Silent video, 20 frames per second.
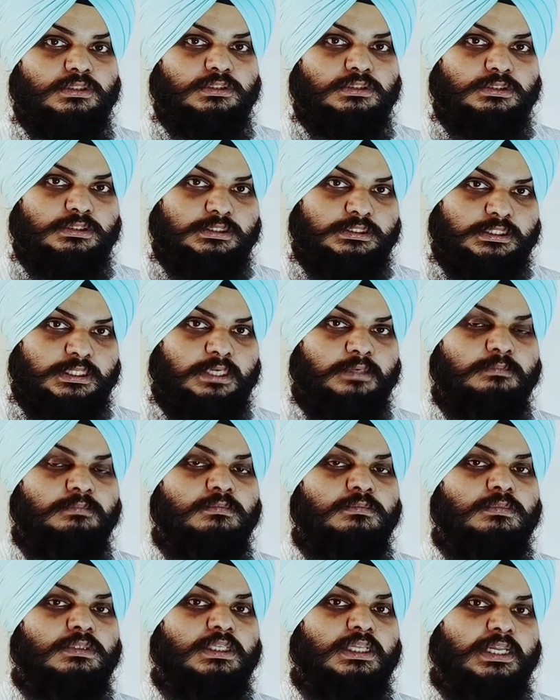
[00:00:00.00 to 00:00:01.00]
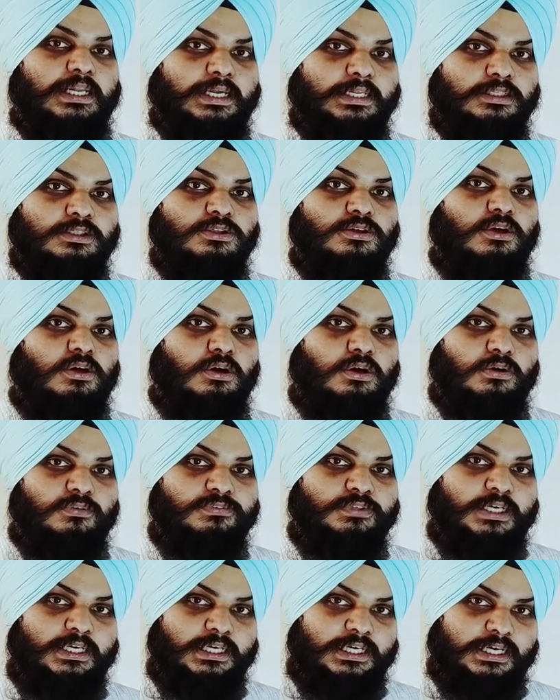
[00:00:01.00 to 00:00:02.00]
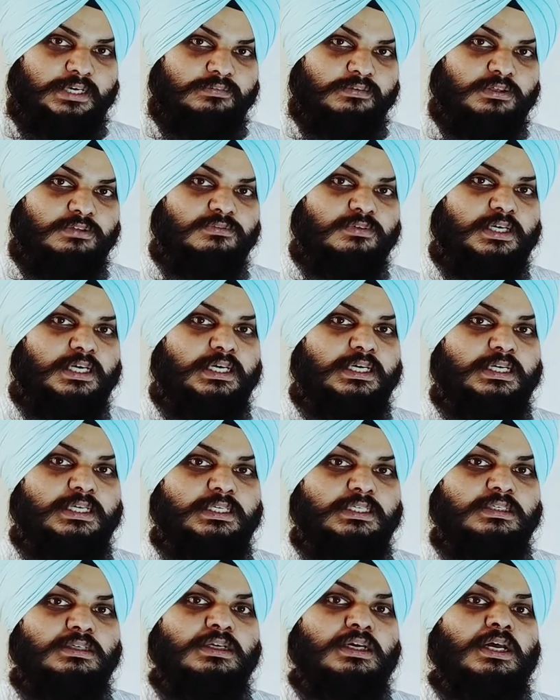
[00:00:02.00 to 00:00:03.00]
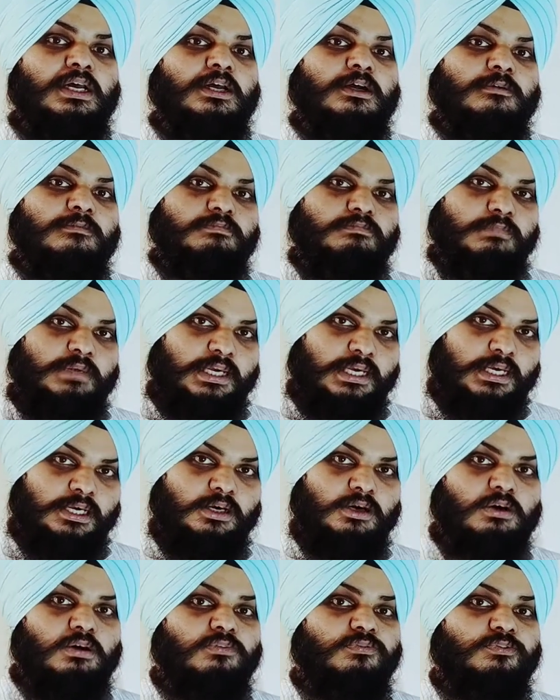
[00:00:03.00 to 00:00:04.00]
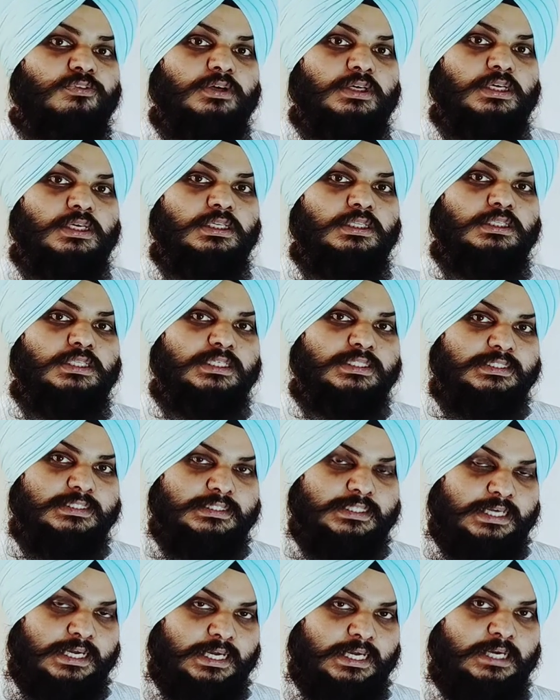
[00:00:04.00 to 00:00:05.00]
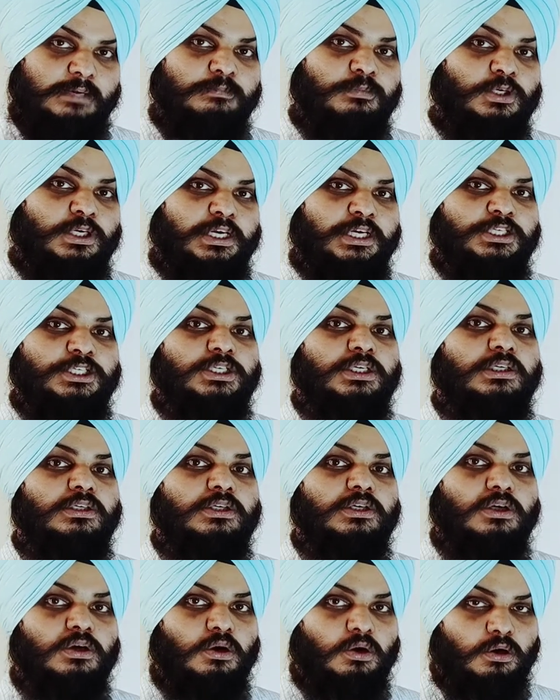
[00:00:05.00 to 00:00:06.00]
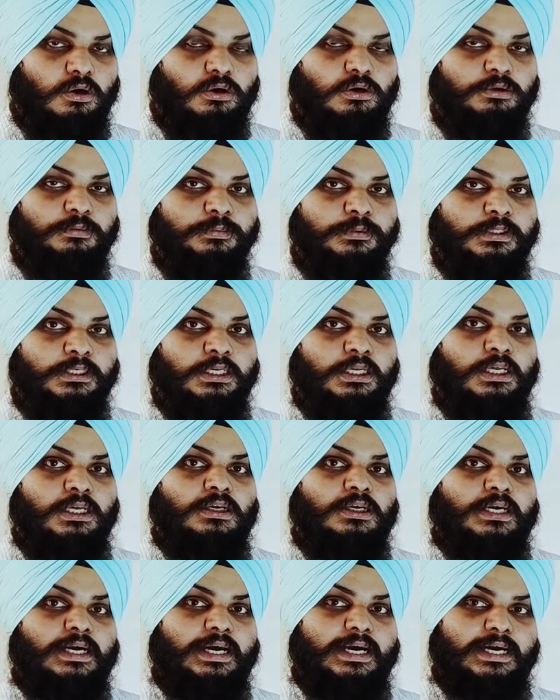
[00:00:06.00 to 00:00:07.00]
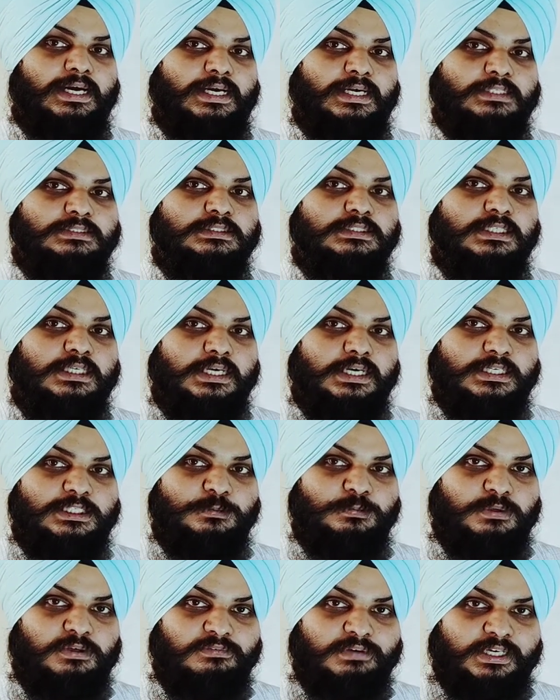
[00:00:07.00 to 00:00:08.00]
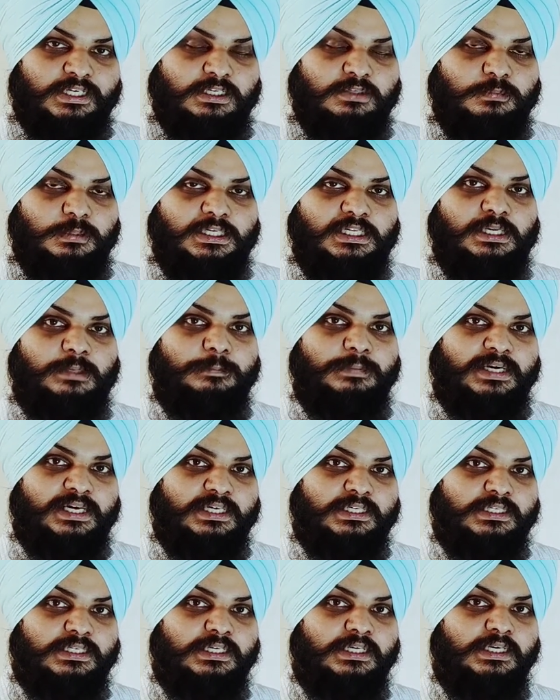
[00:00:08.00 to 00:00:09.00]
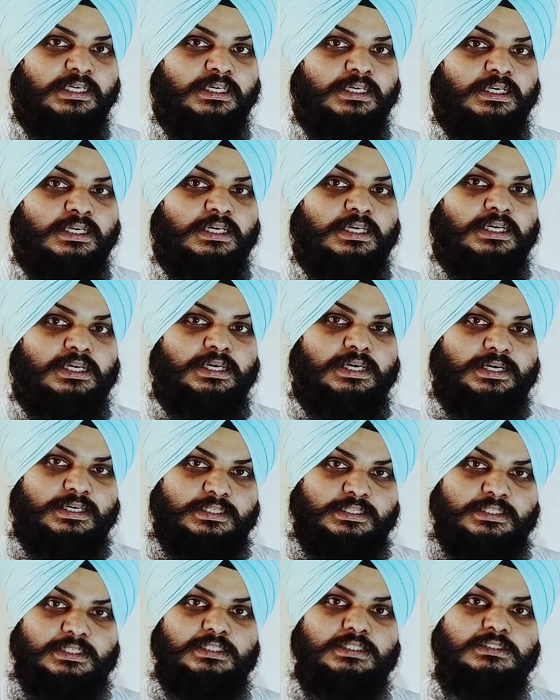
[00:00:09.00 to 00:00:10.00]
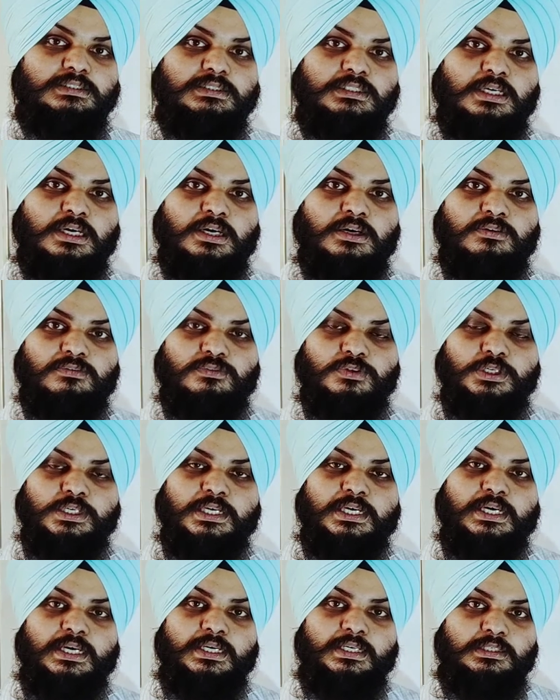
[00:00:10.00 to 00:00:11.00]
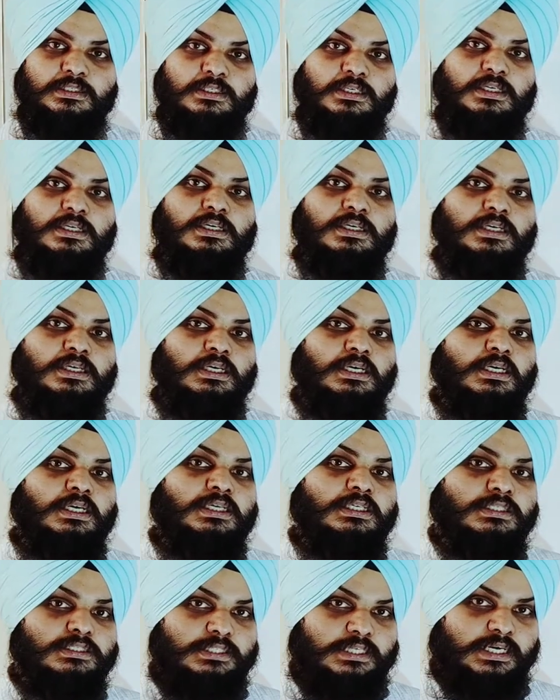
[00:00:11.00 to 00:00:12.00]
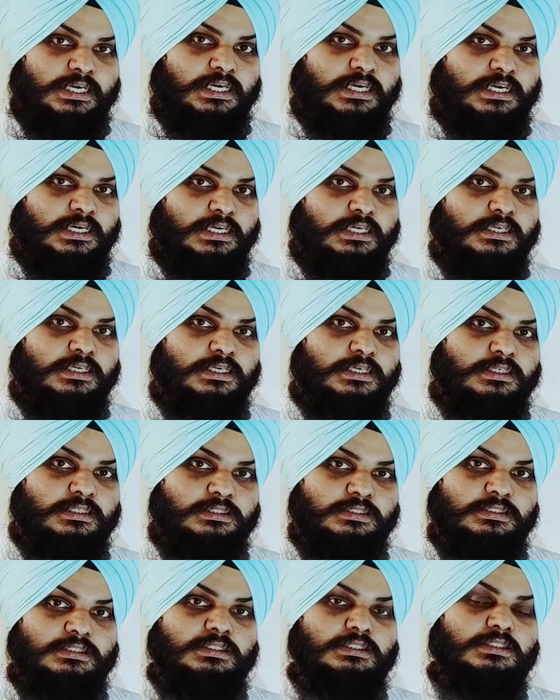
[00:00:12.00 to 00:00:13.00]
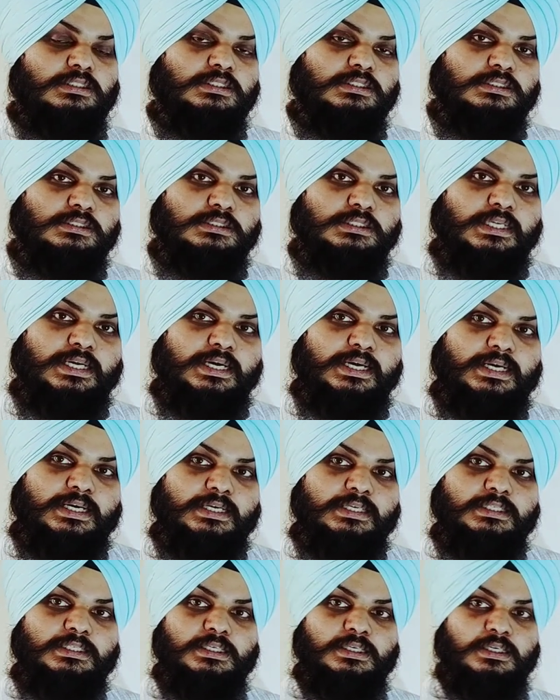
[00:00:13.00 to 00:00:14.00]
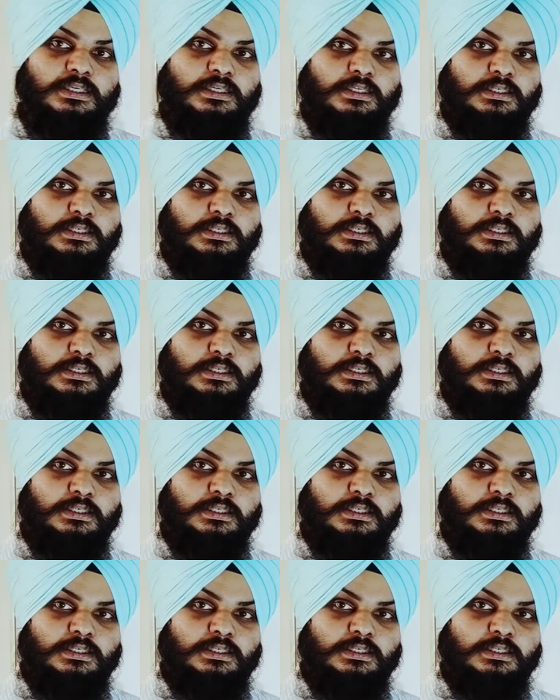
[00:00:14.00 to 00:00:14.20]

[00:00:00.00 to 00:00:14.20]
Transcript: some length of the given wire may offer the same potential drop as is provided by the battery, and thus we can say that